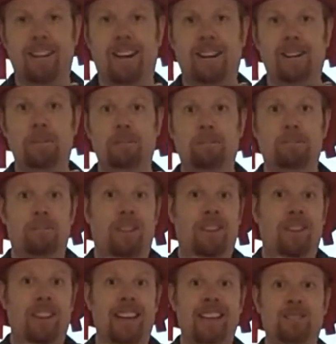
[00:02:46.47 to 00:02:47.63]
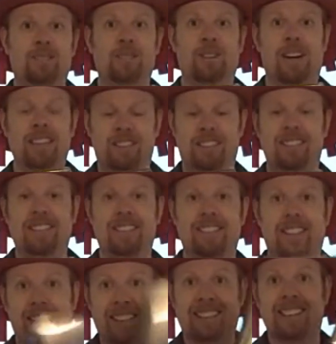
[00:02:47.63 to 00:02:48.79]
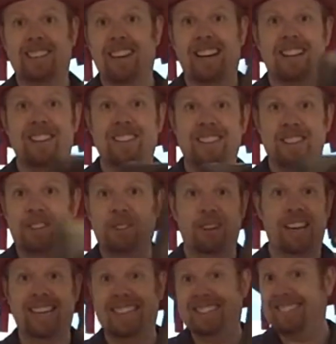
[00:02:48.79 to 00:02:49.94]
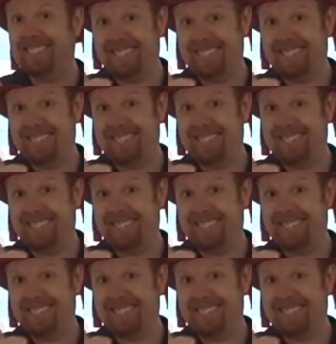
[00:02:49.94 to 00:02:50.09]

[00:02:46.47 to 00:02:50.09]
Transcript: Um, thanks for watching, and thanks Elgato. Either way.